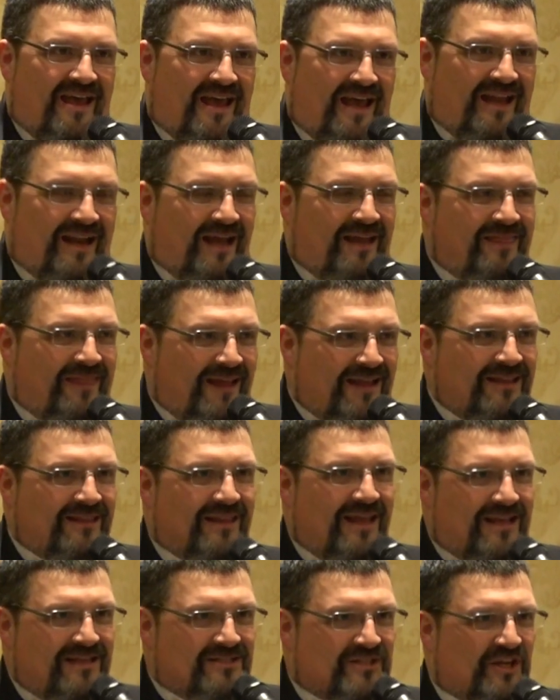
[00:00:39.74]
And I think
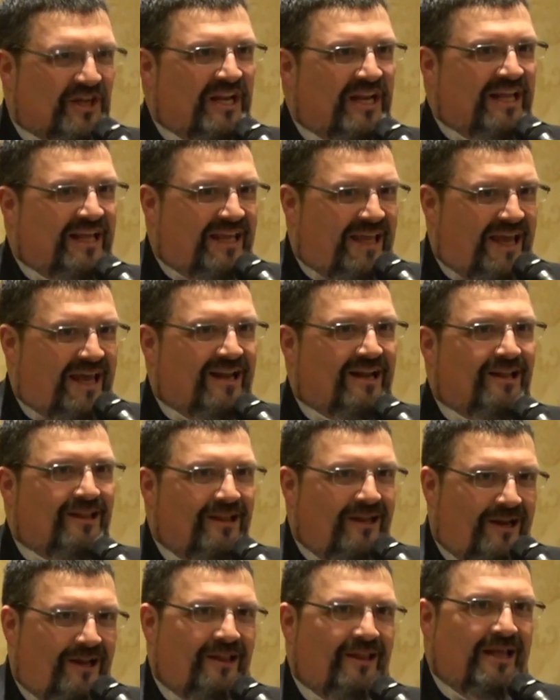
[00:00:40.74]
things are going to get a
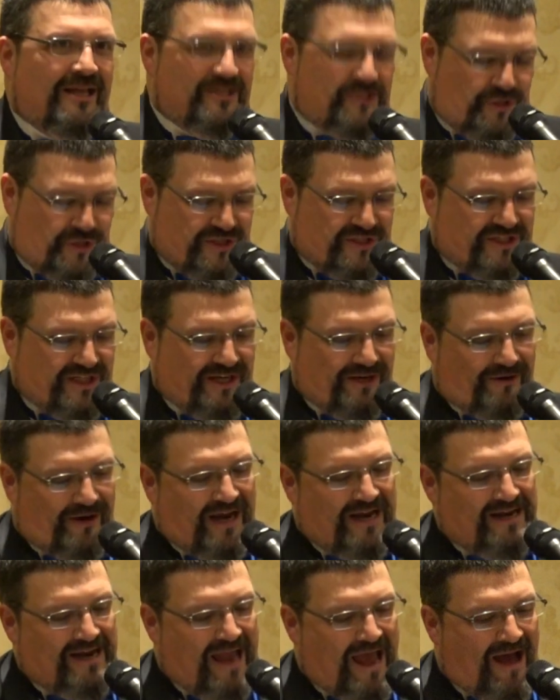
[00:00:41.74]
little interesting
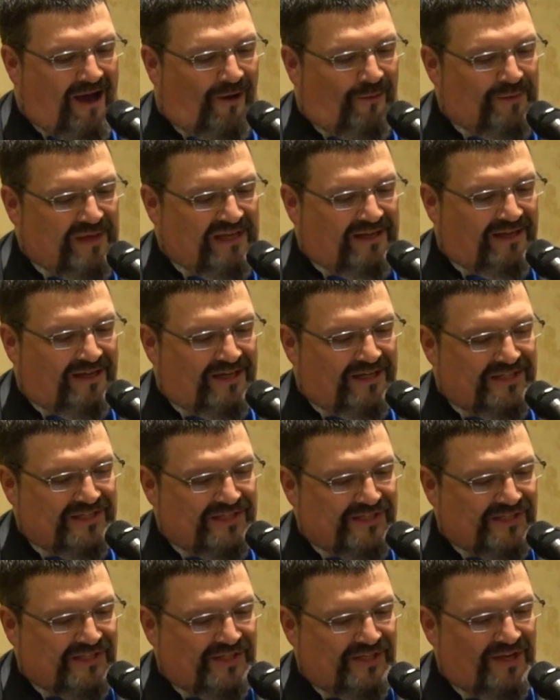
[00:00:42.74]
right now
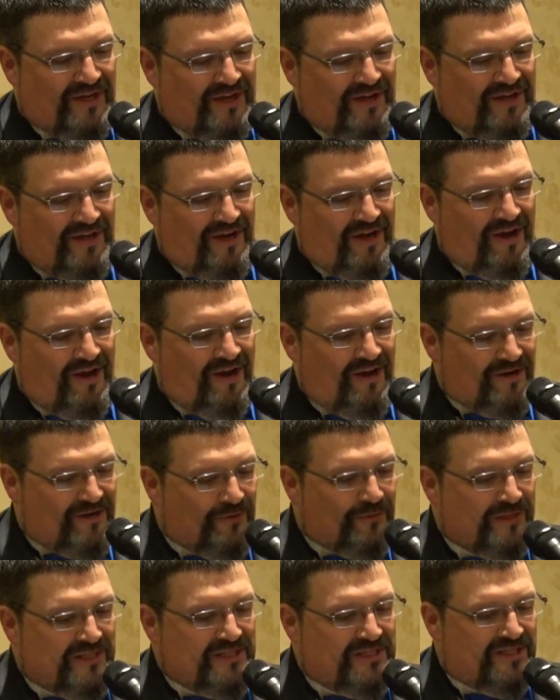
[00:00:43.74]
because here
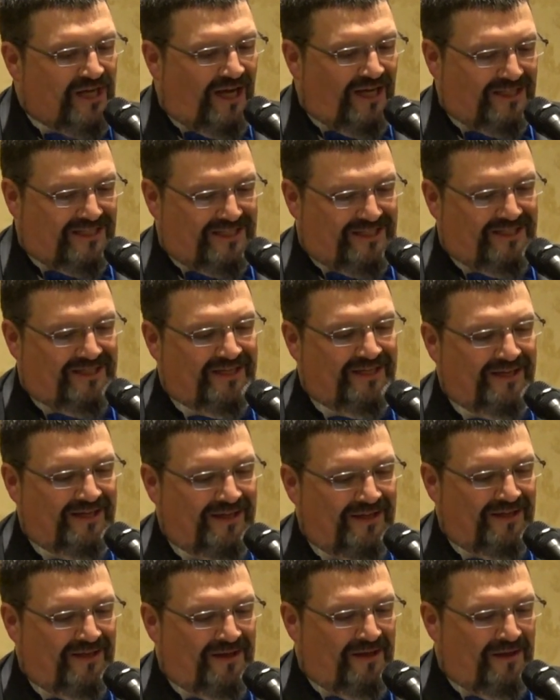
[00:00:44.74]
to induct
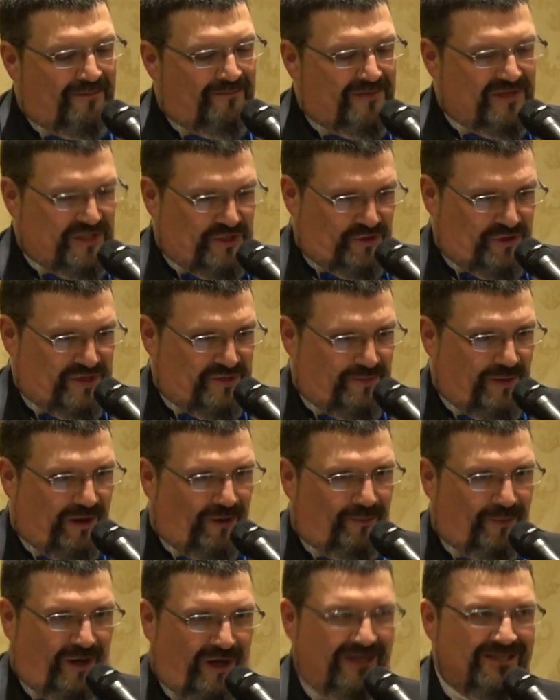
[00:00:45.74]
Mistress
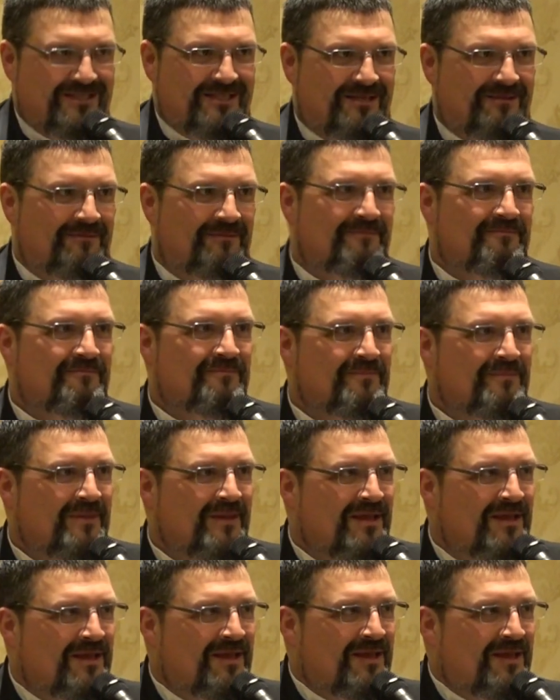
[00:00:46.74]
Belmont
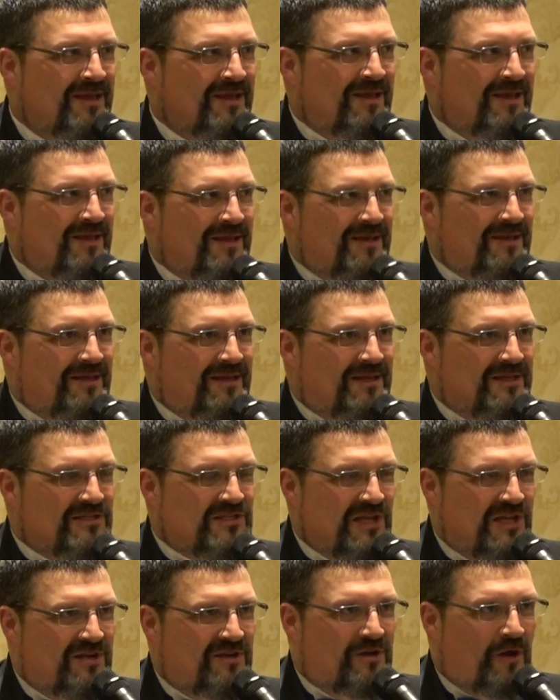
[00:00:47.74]

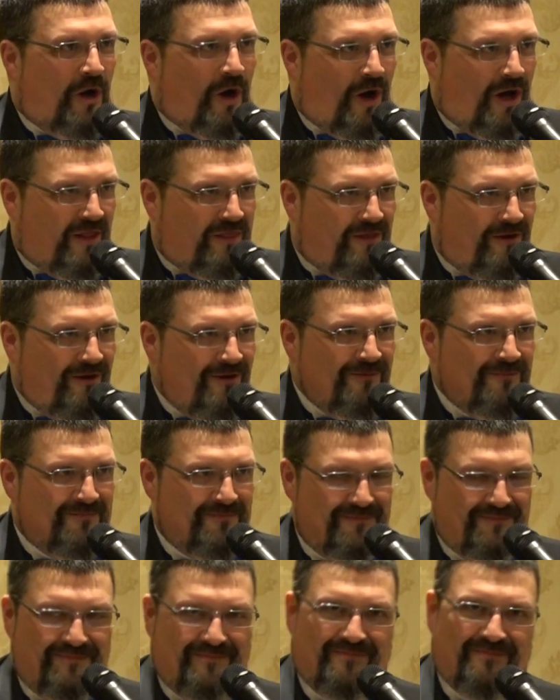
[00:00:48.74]
is an author,
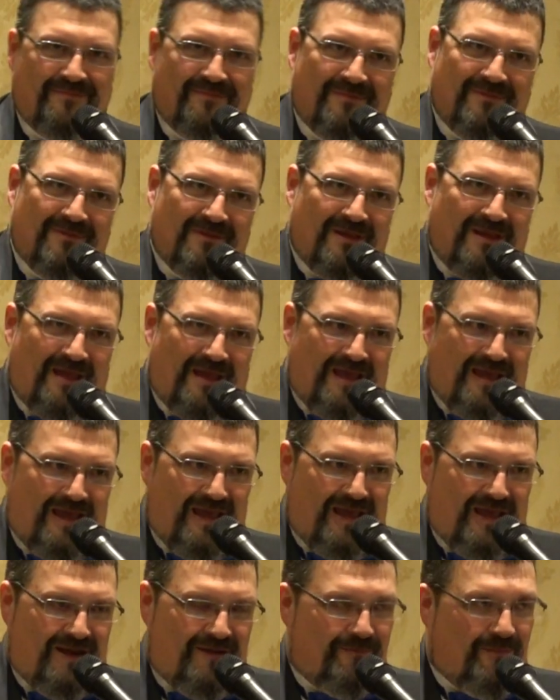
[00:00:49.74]

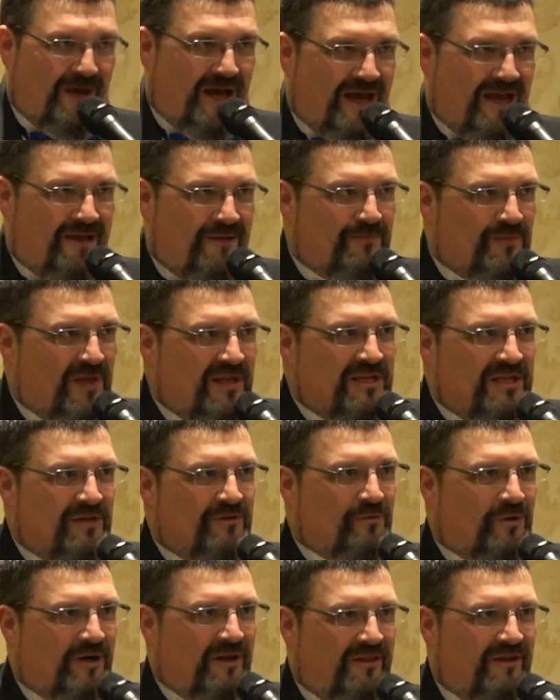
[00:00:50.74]
and in my
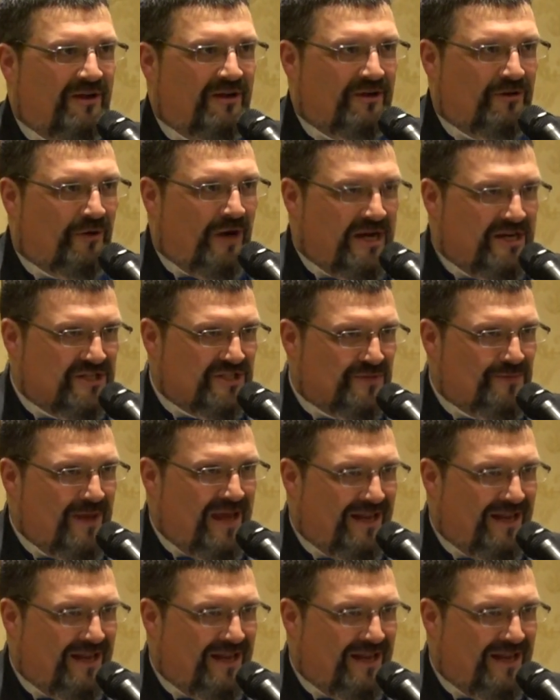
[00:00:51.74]
opinion, one of the greatest